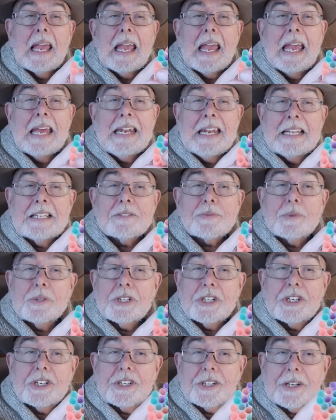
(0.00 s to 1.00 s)
And this would
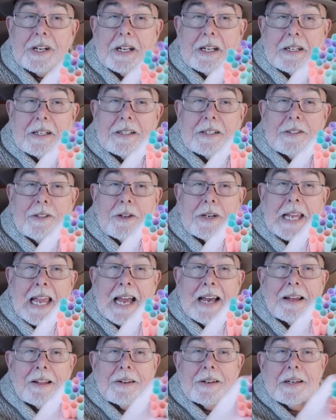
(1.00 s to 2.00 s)

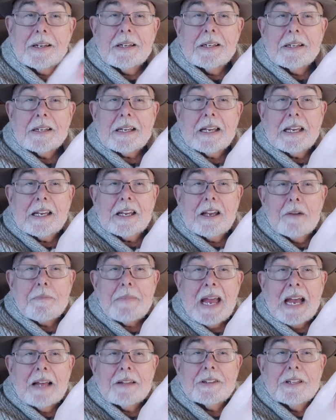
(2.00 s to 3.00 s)
come
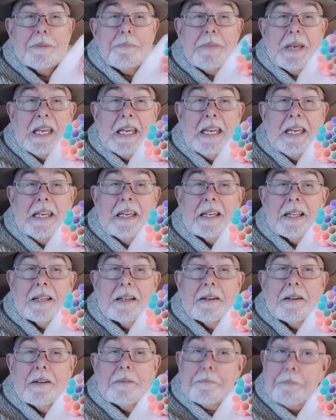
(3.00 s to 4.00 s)
out to be
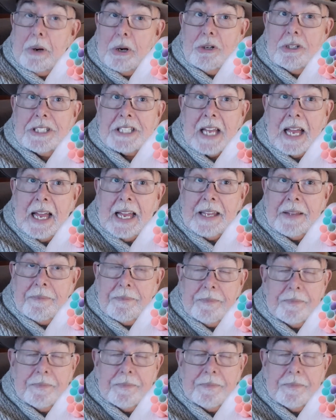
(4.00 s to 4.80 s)
bird's eye.